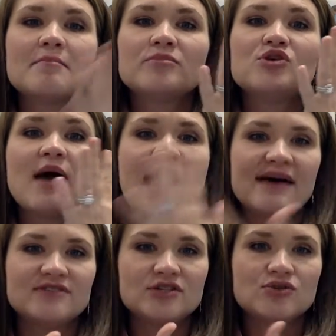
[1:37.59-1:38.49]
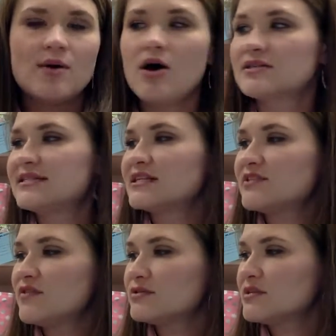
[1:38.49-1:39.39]
You have to do all 6
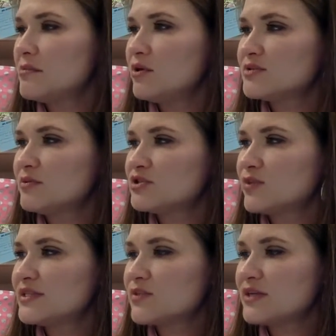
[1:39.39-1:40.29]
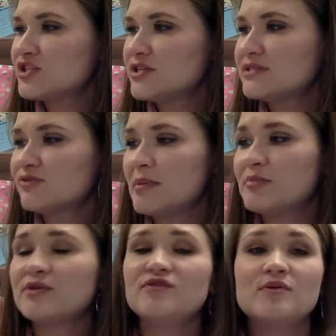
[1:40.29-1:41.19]
of those multiple choice questions.
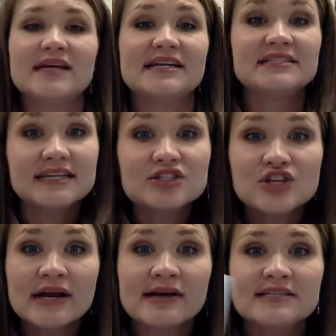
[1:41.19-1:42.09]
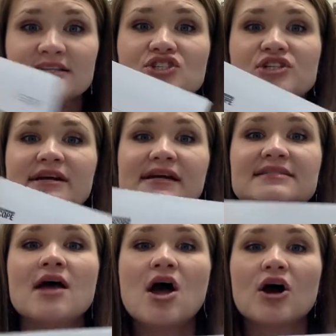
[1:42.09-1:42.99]
Remember, if you need a dictionary,
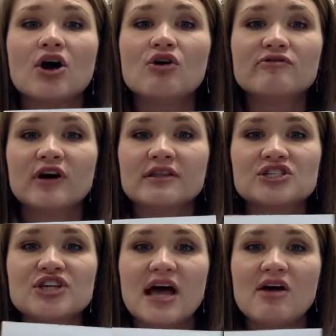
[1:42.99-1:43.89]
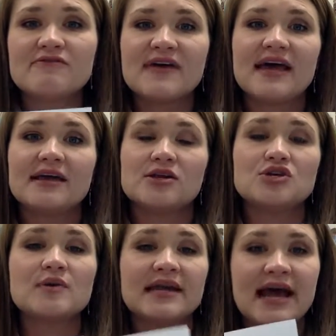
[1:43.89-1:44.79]
dictionaries are over on the shelf, and
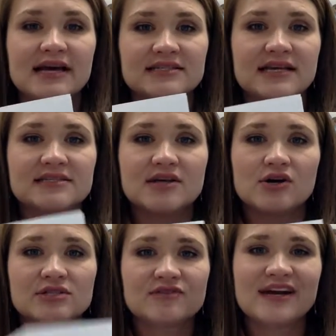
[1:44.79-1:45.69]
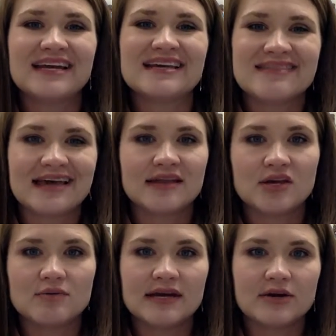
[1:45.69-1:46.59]
you can access those for anything that
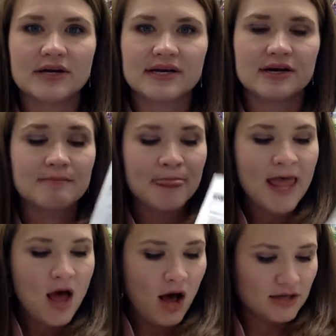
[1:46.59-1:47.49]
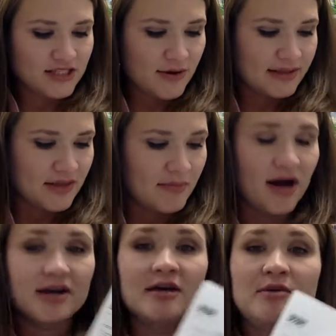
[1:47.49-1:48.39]
you need on here. Also, at the
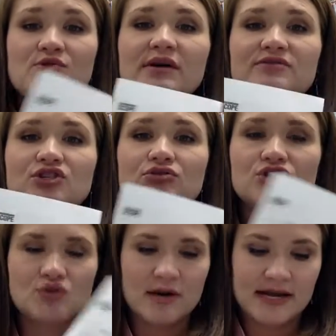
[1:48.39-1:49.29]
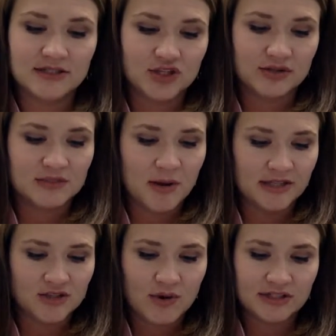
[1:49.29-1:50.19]
bottom, you have 2 short answer
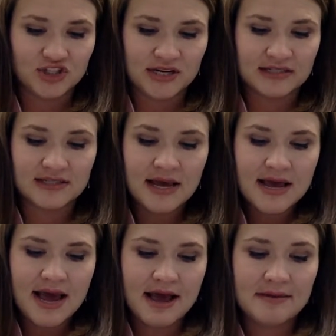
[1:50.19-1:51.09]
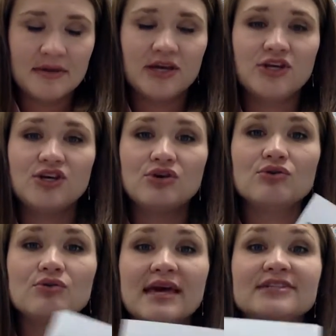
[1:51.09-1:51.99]
response questions.
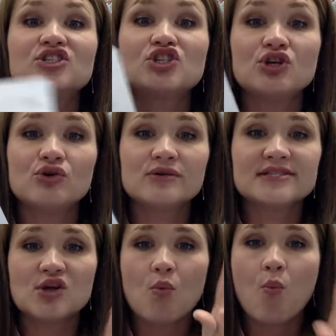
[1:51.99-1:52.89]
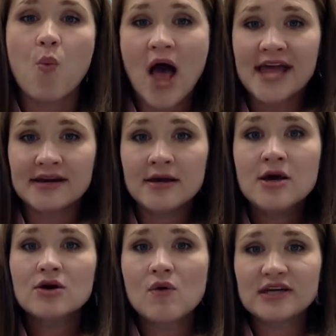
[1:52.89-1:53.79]
You can choose the one
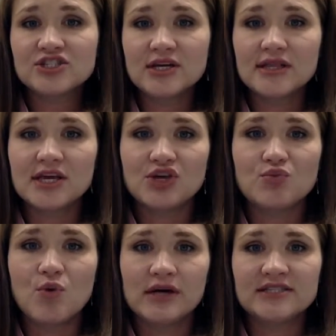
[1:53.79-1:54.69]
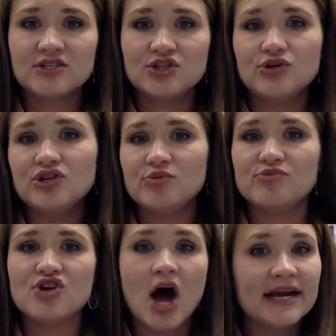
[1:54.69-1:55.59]
question that you want to do. You do
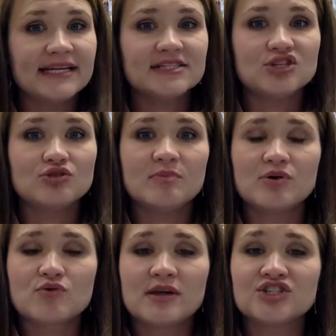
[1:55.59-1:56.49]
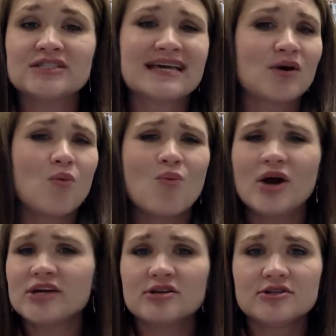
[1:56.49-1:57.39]
not need to do both questions. I don't
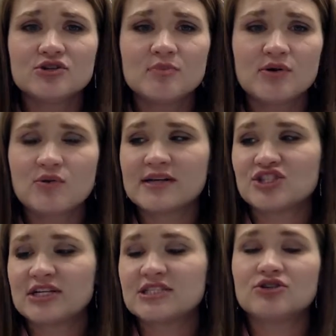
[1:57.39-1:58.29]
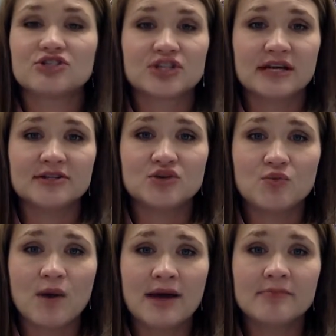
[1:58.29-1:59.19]
want you to do both questions. You're just going to do
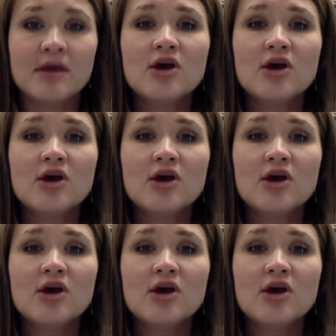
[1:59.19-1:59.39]
one.